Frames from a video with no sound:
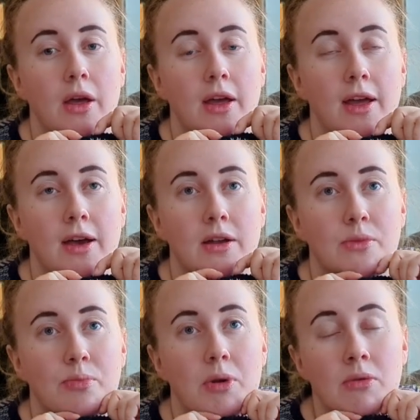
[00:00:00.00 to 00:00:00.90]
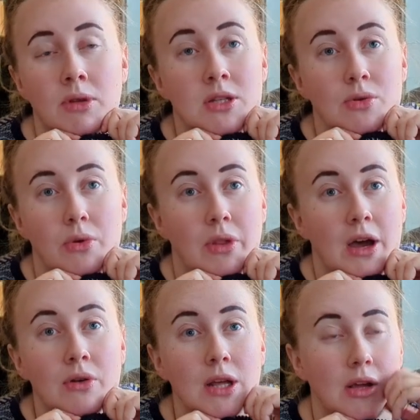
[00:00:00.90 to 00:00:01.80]
and probably do it
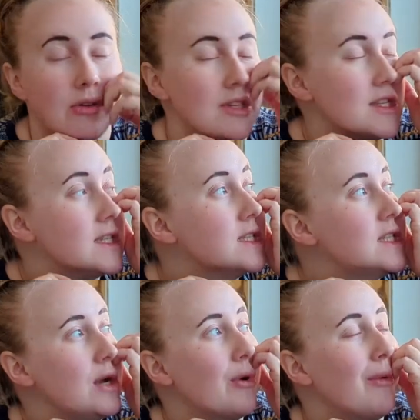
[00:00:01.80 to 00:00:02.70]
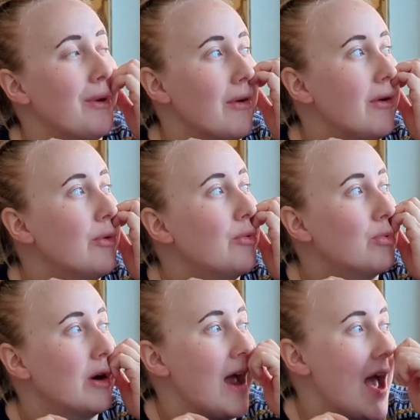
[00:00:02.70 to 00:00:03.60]
without increases and see where
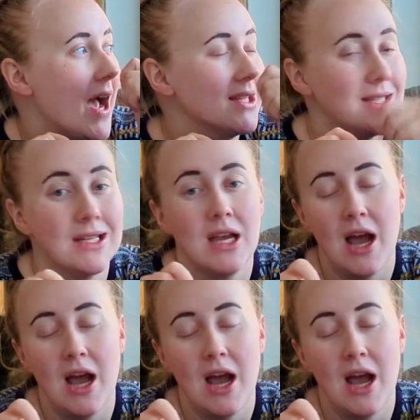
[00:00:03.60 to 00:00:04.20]
we're at.